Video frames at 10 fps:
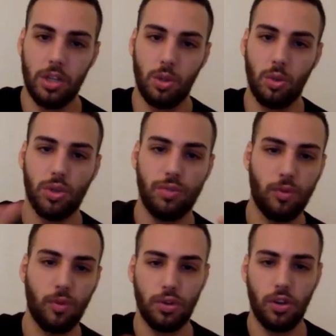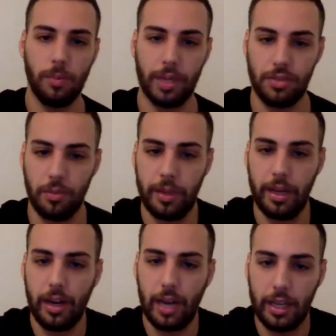So those four topics for me
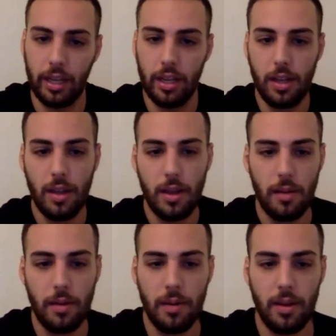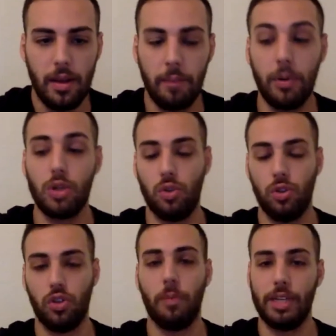are like uh, personal
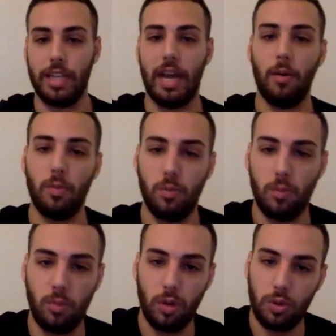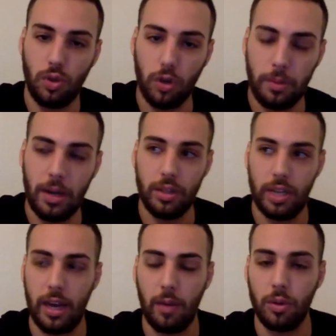topics that I w- want to talk about,
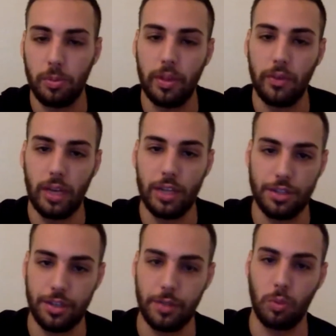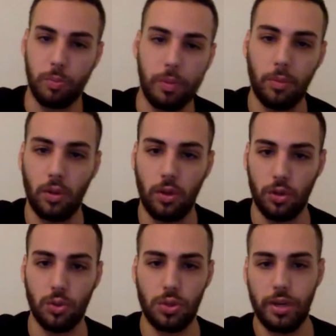and I want to build relationships with people
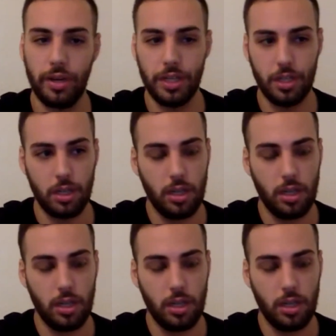on those areas.